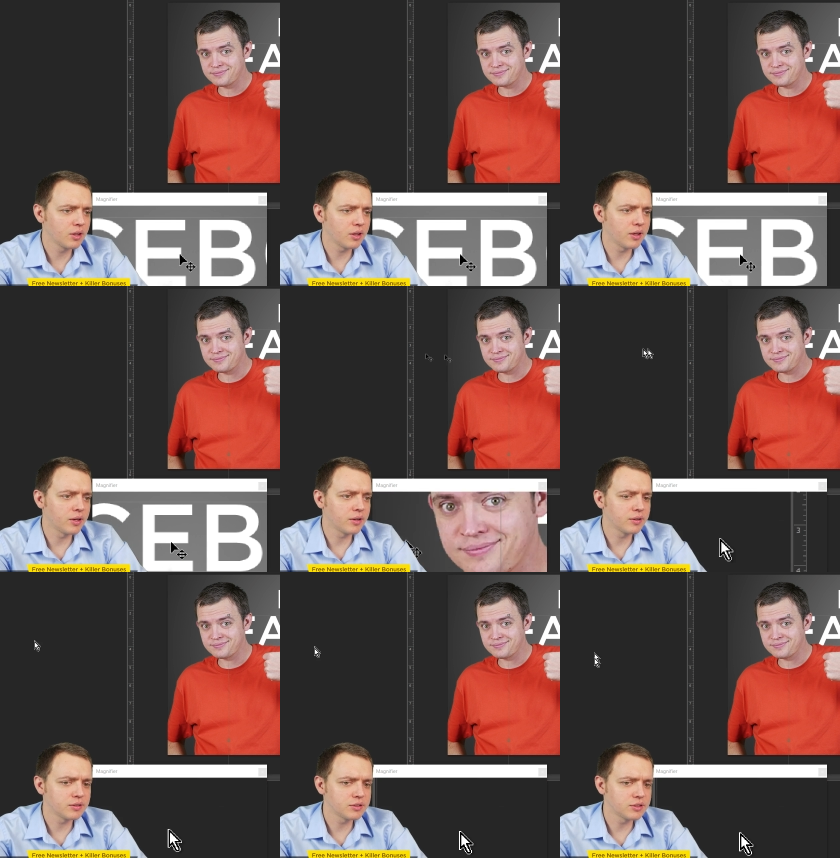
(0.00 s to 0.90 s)

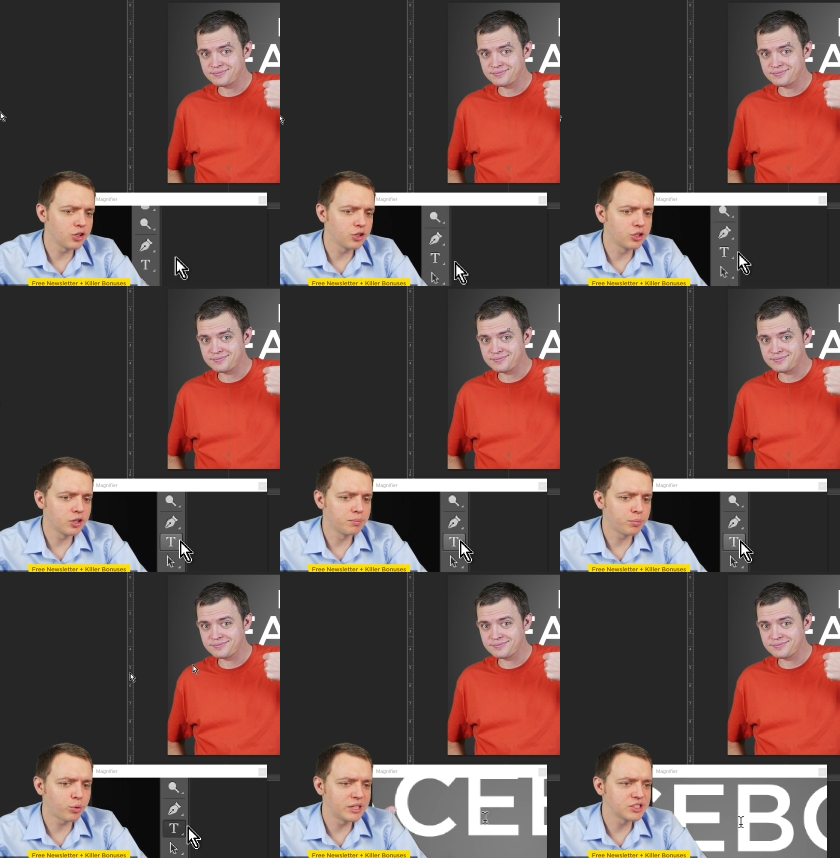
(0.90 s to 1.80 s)
Speaker 1: okay? I could
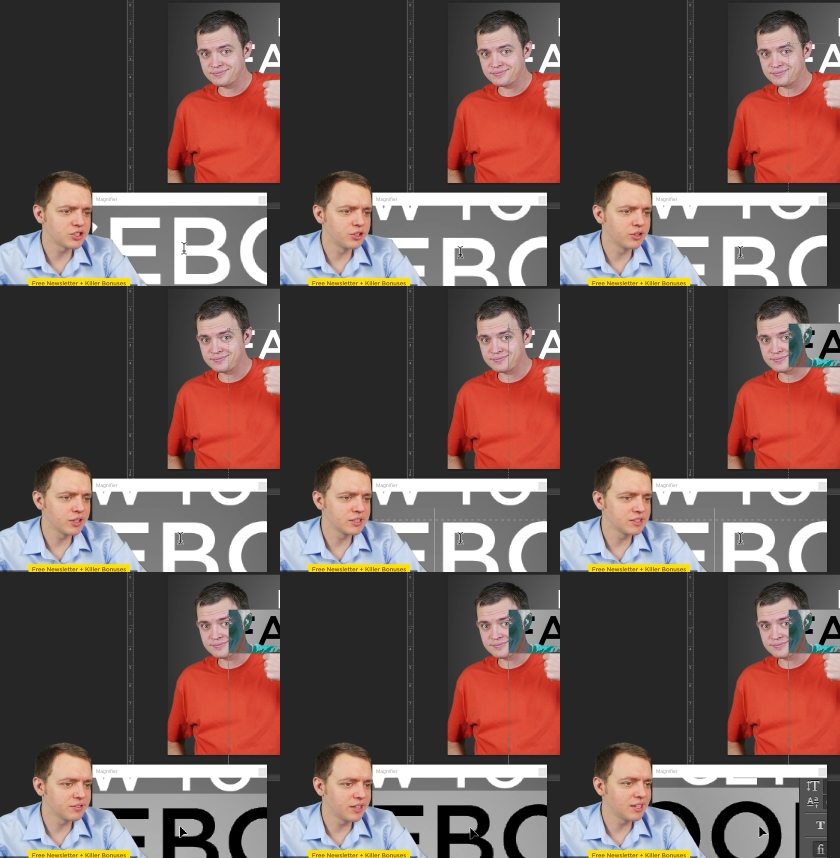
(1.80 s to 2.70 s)
compress certain
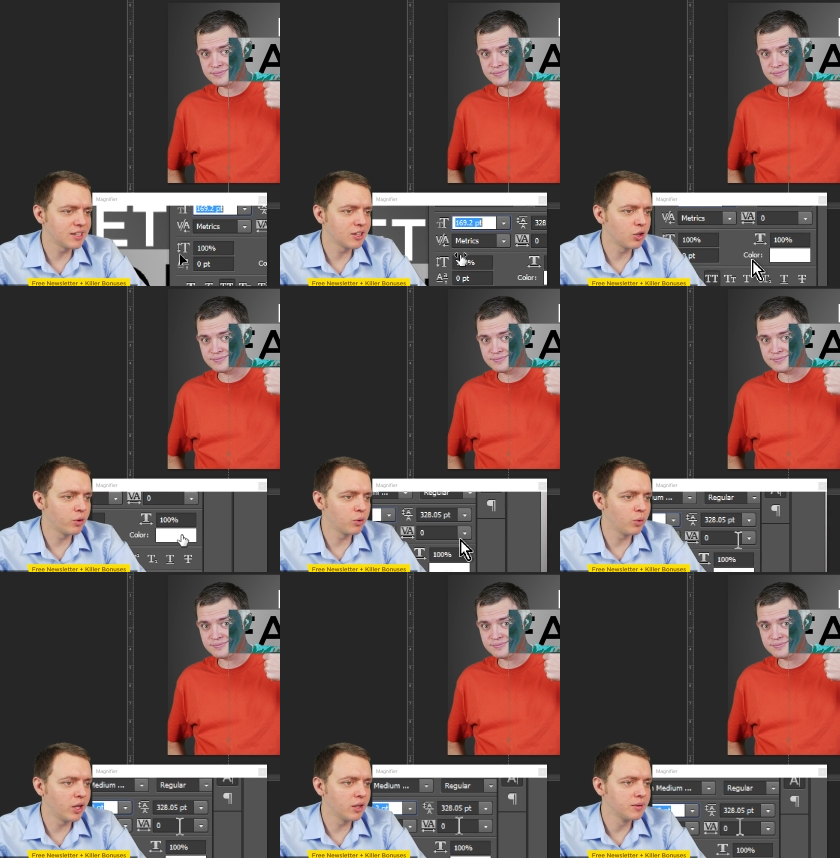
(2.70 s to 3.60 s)
things if that's not going
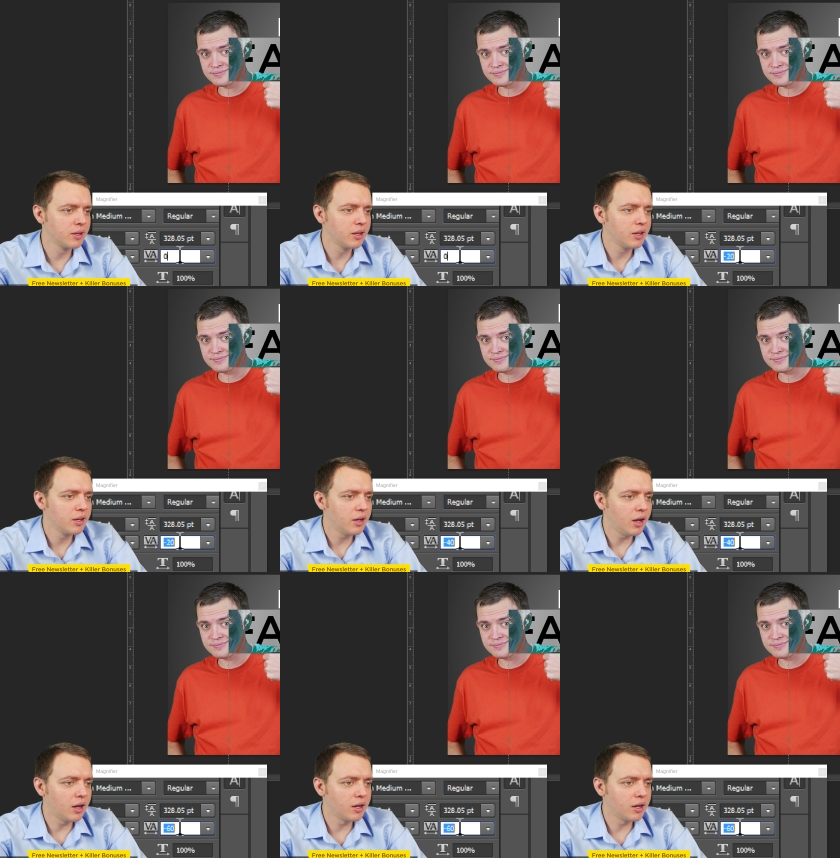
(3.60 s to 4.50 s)
well.
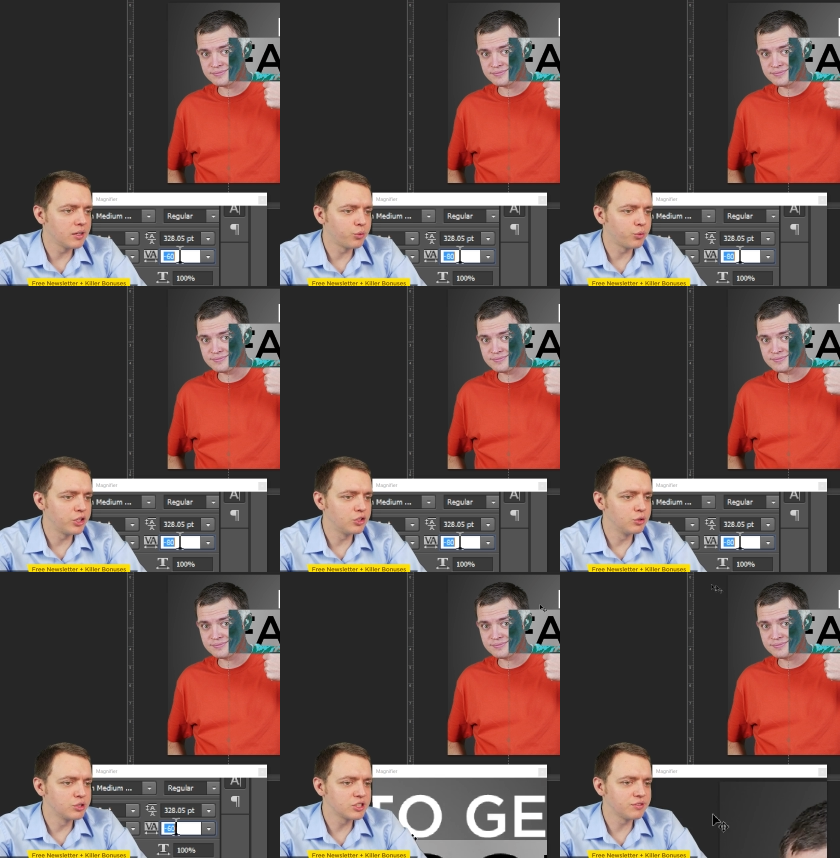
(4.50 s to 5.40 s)
Uh,
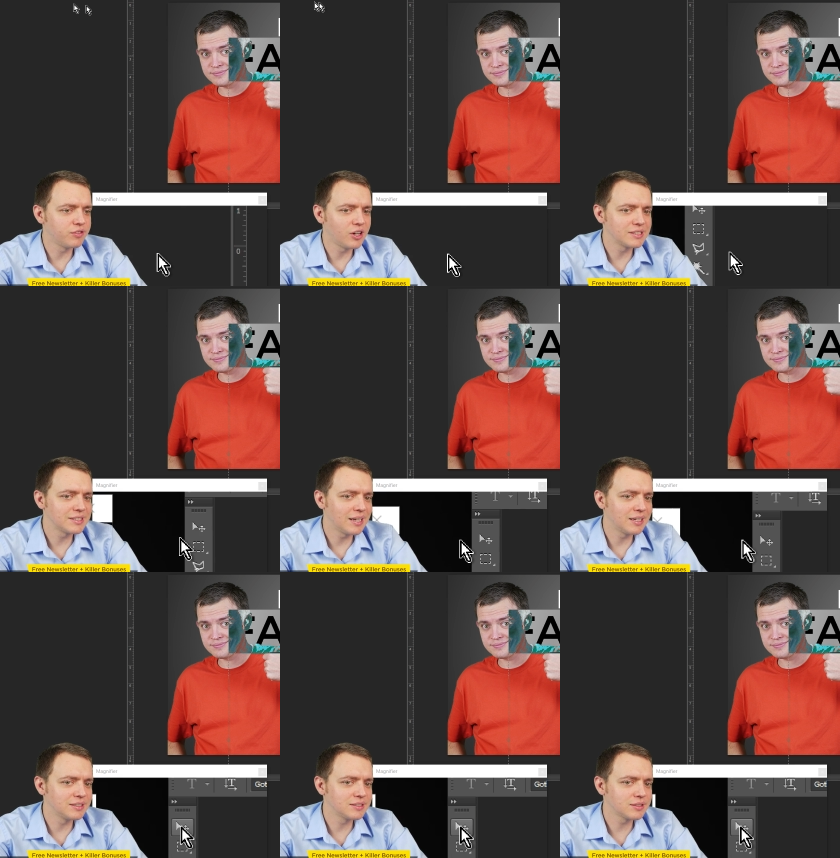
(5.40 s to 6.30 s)
reduce the font
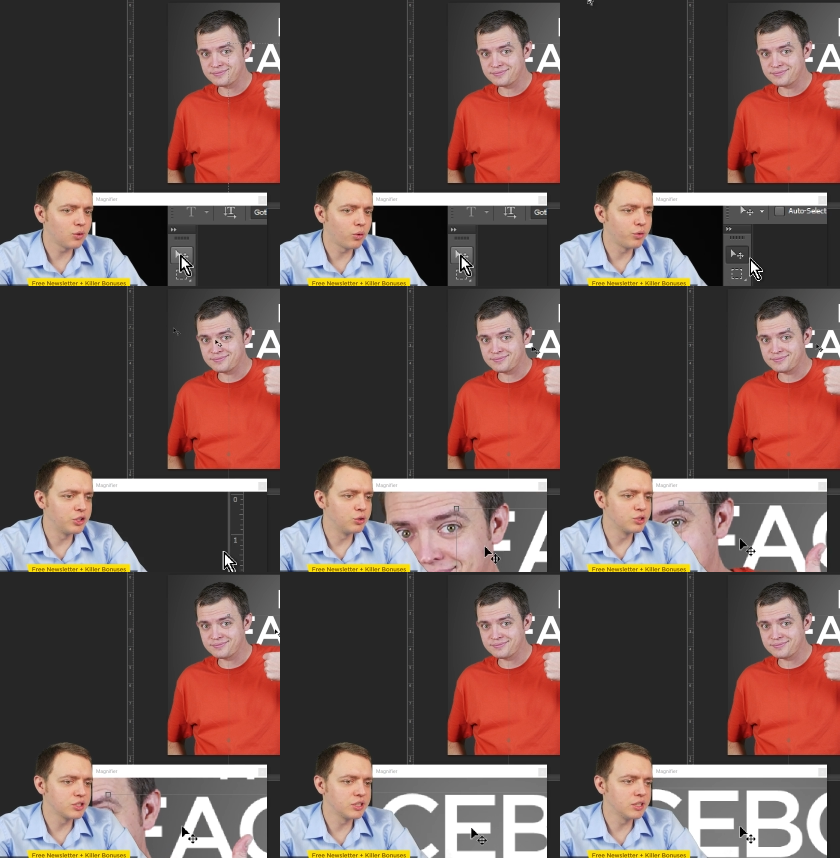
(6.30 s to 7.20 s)
size, or
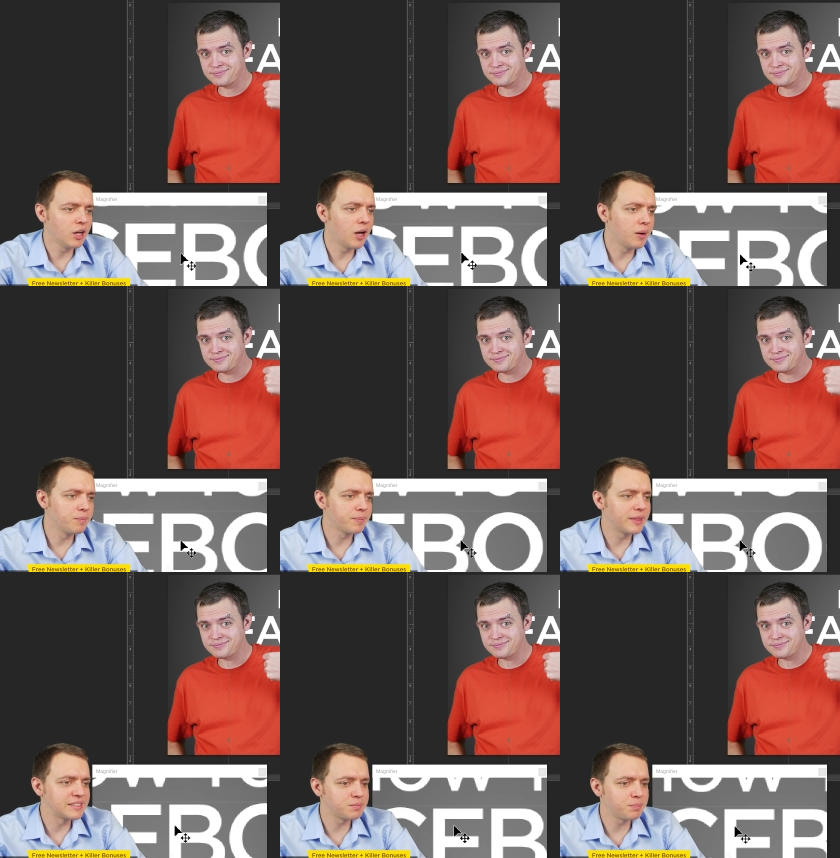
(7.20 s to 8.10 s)
reduce the um,
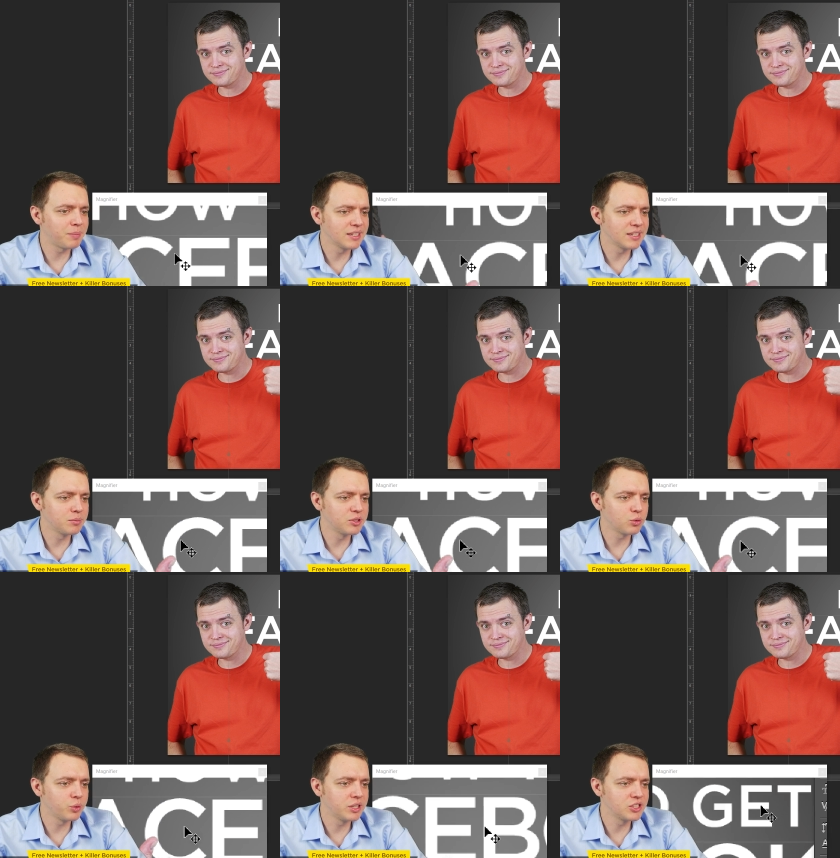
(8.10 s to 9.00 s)
the spacing in
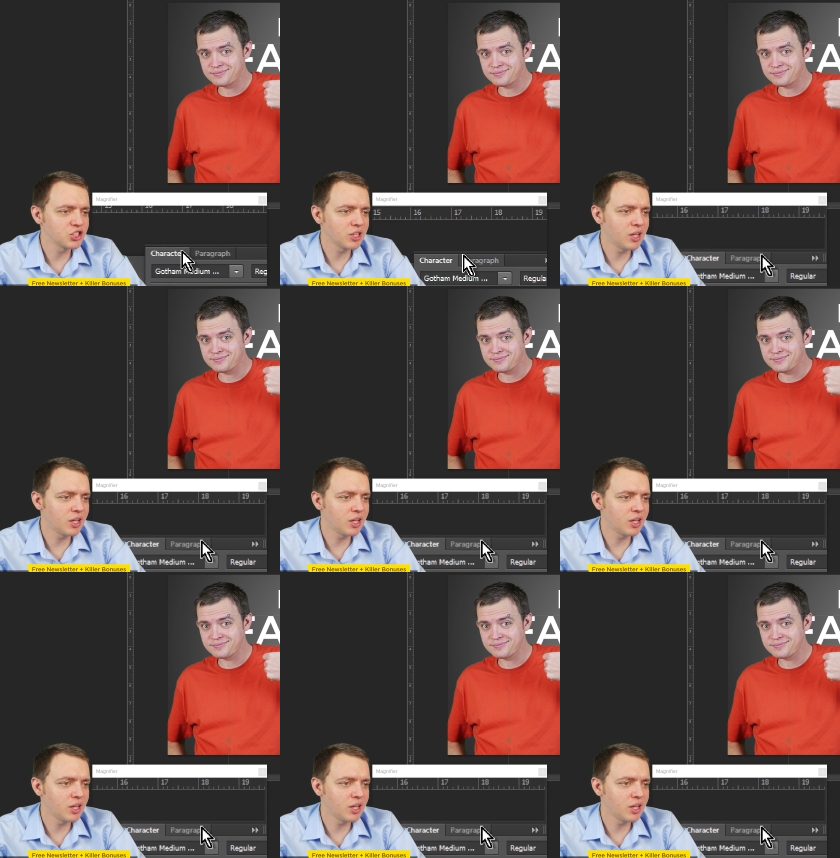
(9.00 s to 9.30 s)
between each